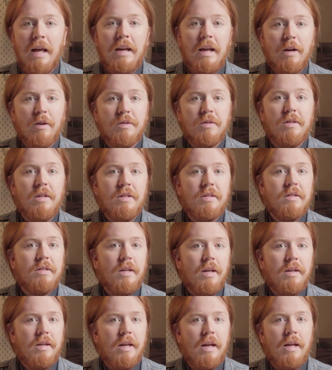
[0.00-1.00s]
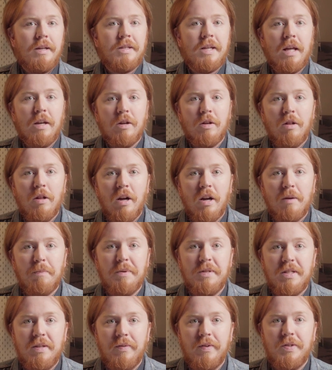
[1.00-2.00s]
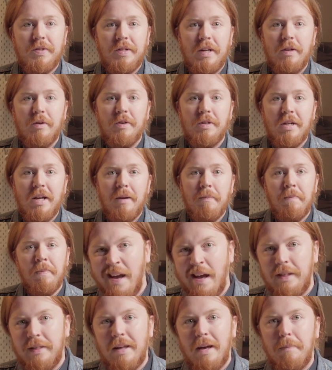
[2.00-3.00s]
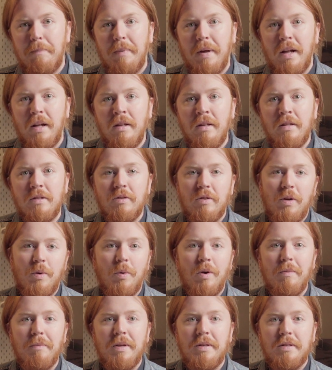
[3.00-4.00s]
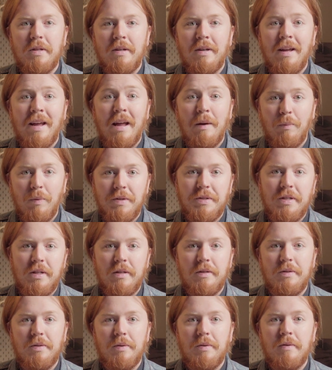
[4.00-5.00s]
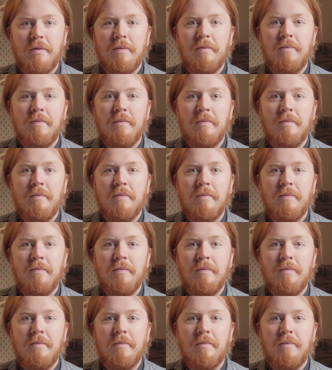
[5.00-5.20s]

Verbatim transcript: It airs this Sunday at 10 o'clock Pacific Standard Time. Hit that bell so you won't miss it, and we'll see you soon.